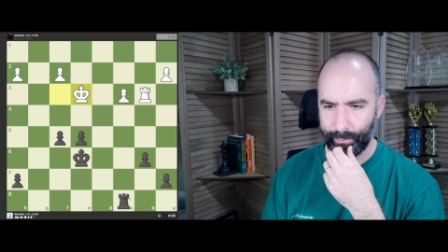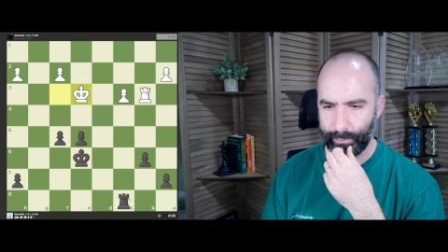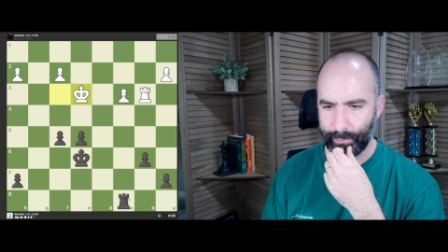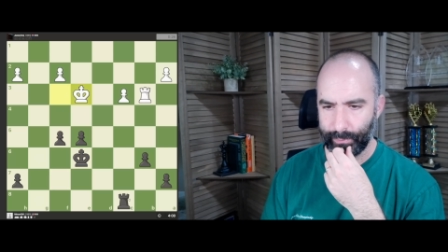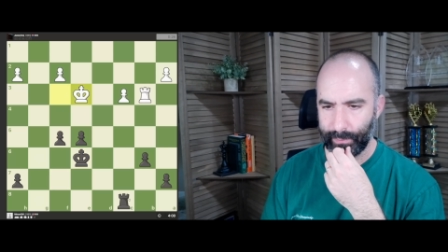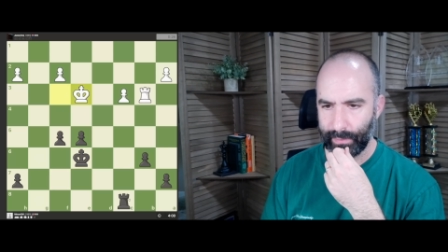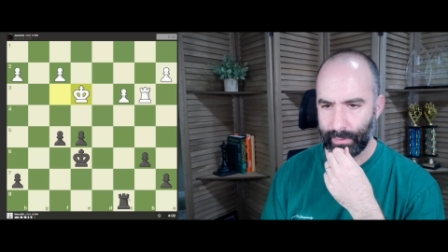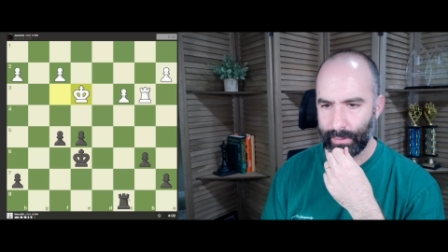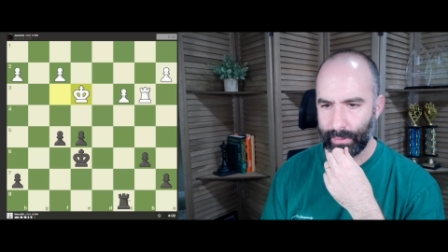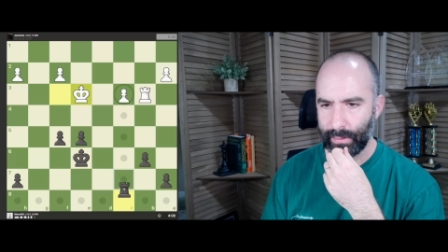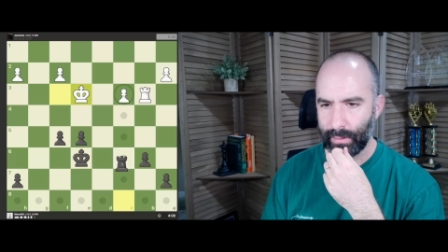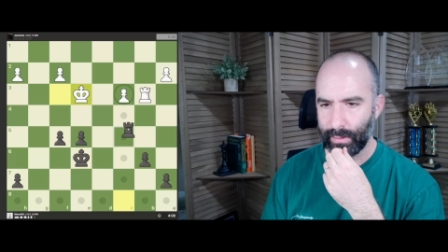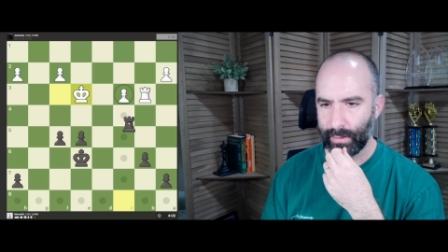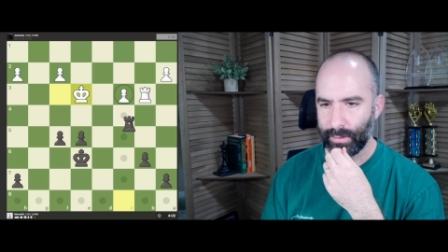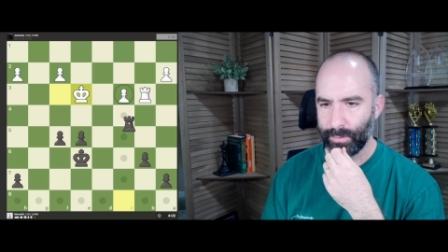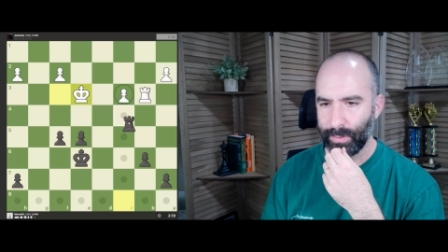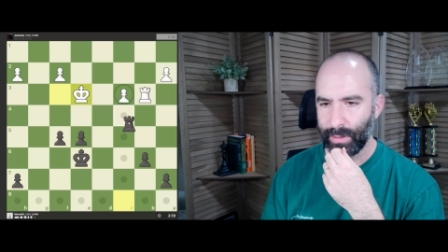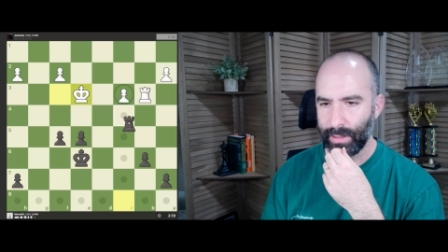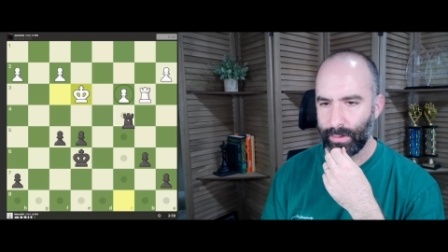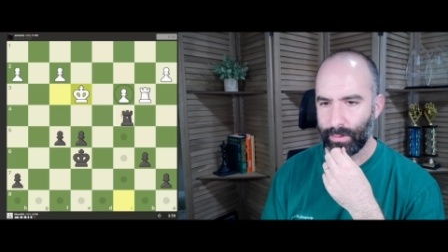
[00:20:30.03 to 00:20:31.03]
And
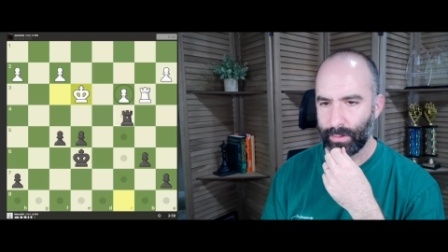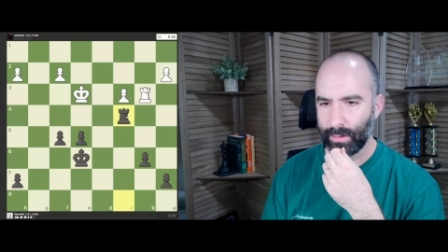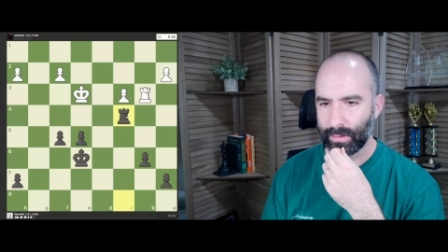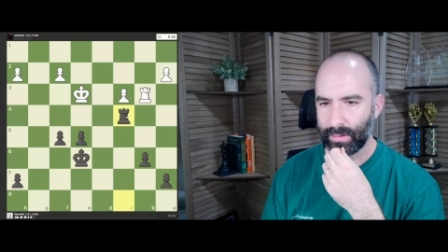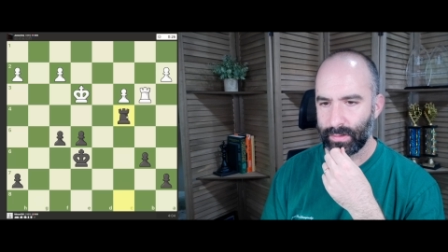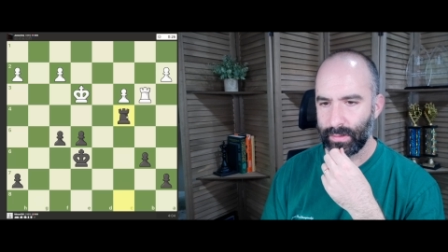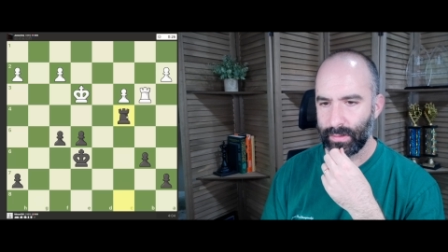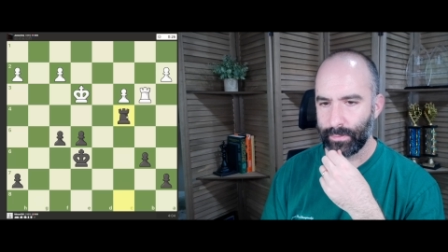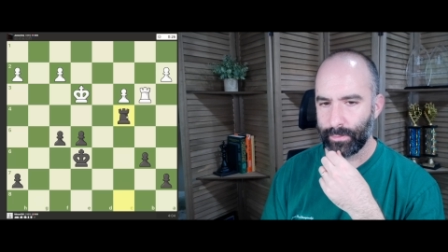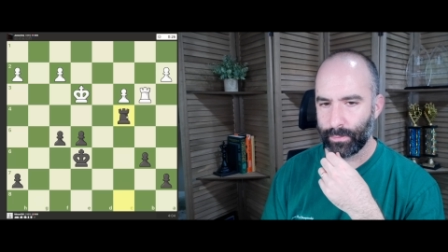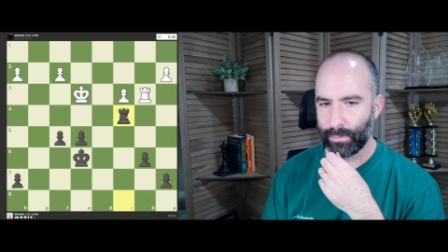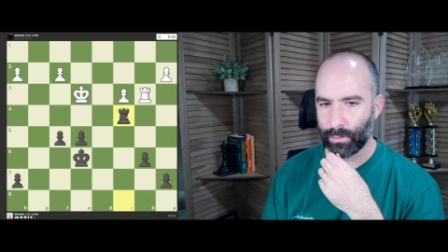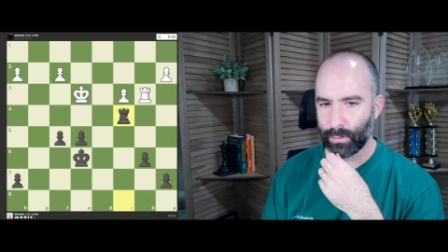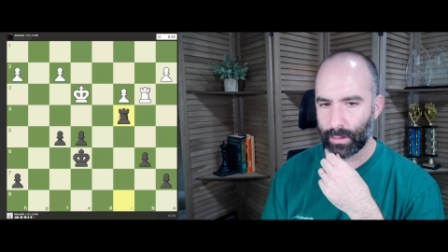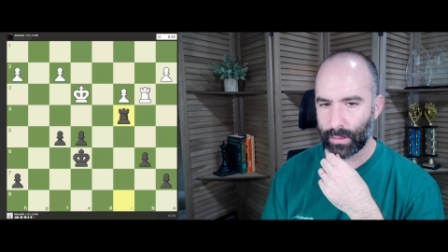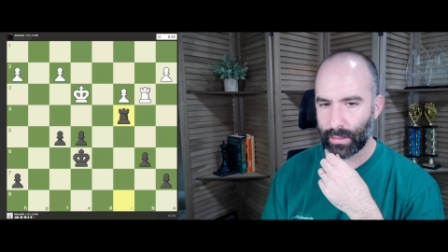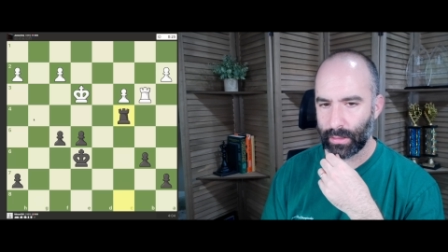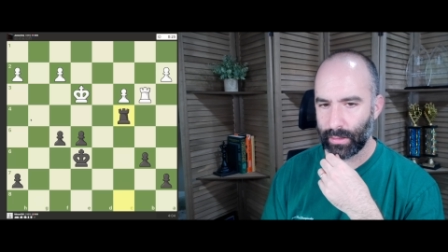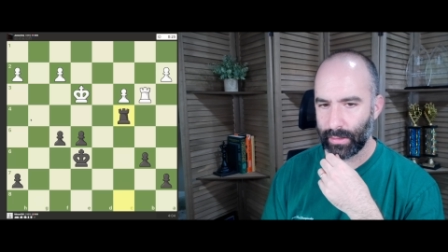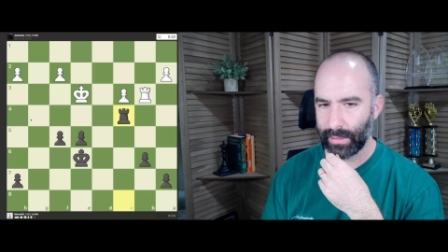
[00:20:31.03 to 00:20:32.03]
let's play rook
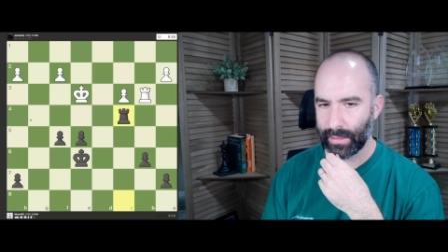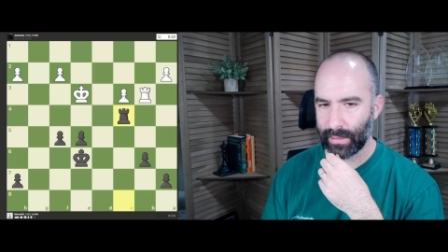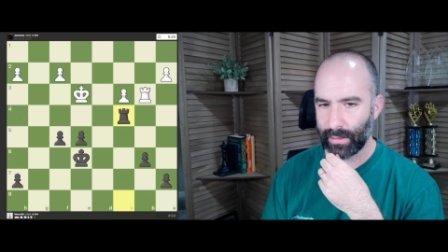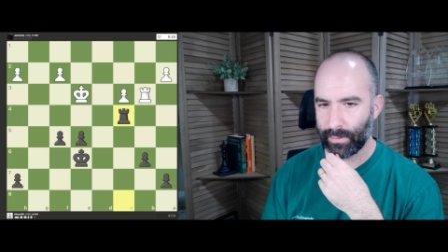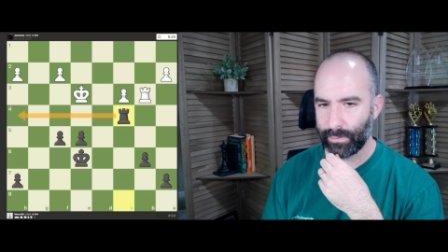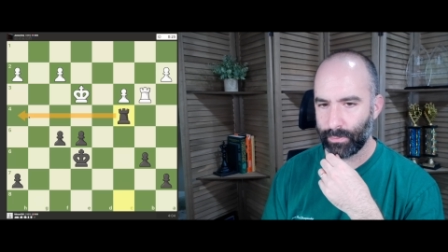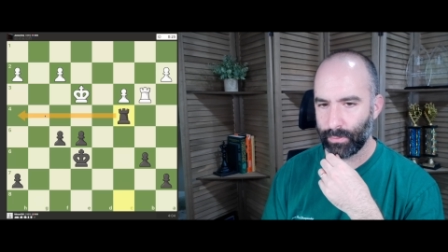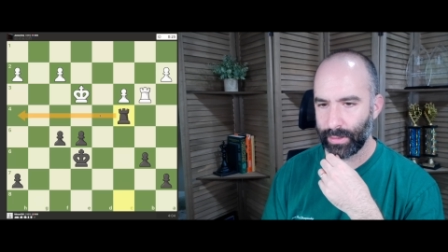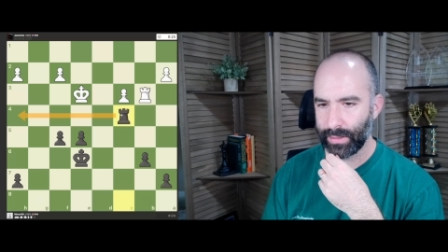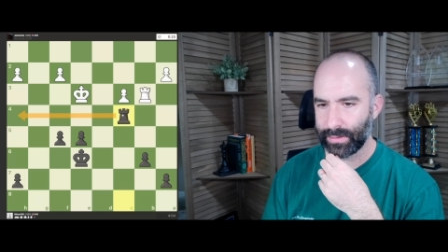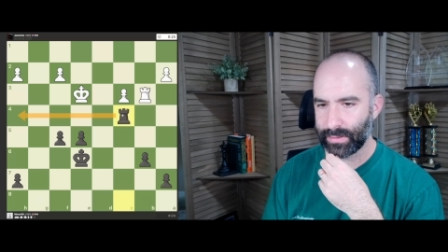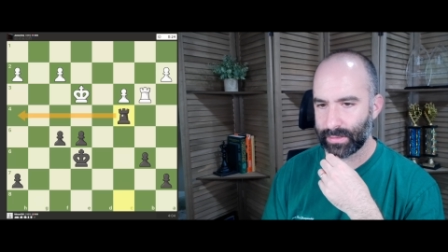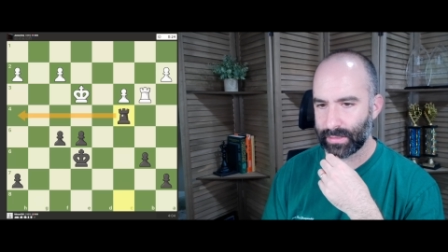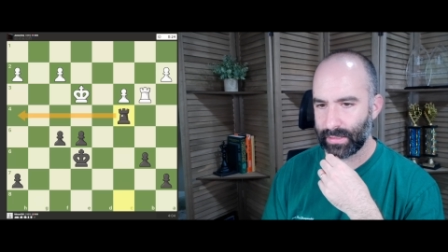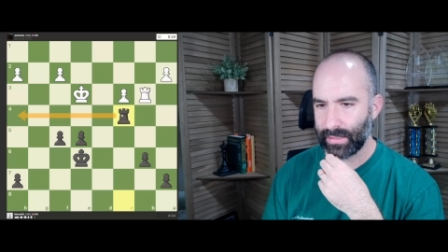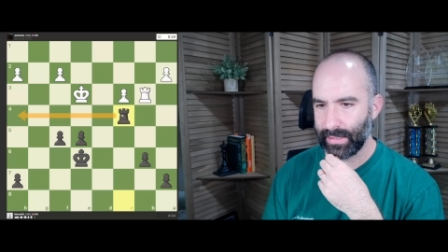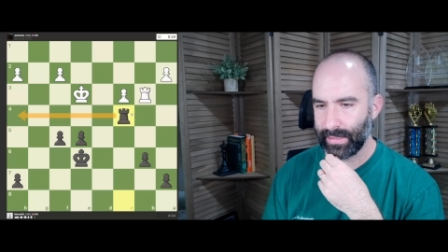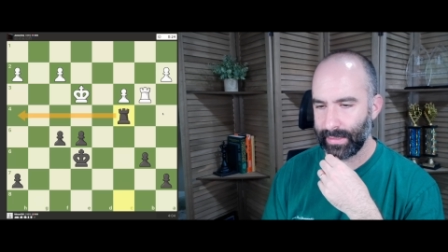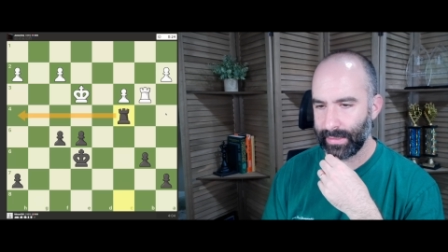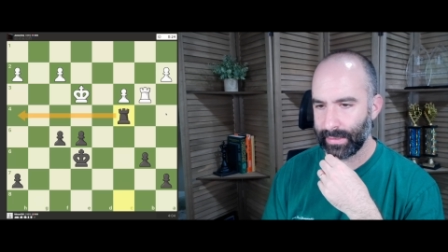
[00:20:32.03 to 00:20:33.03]
c4, cutting off white's
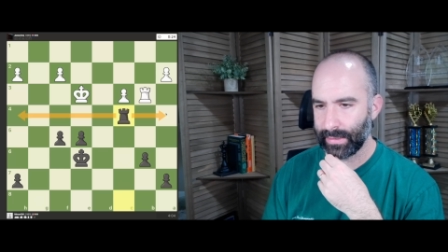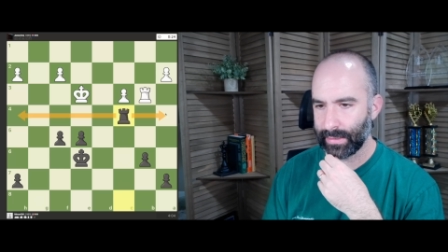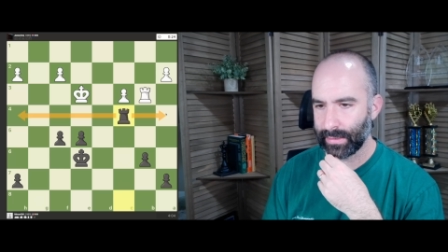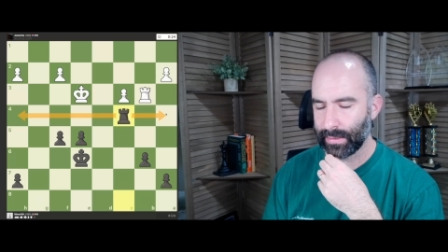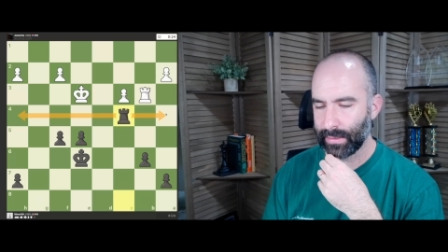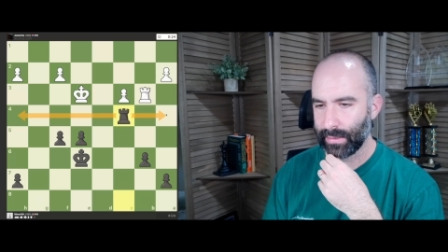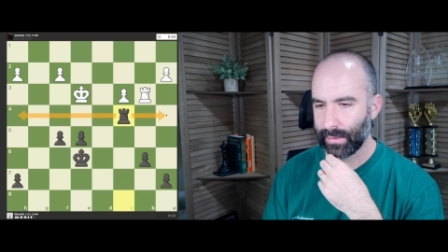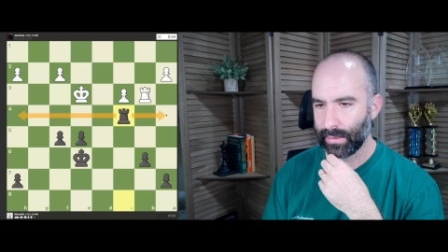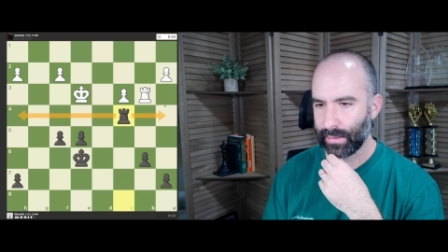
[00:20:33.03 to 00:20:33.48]
king,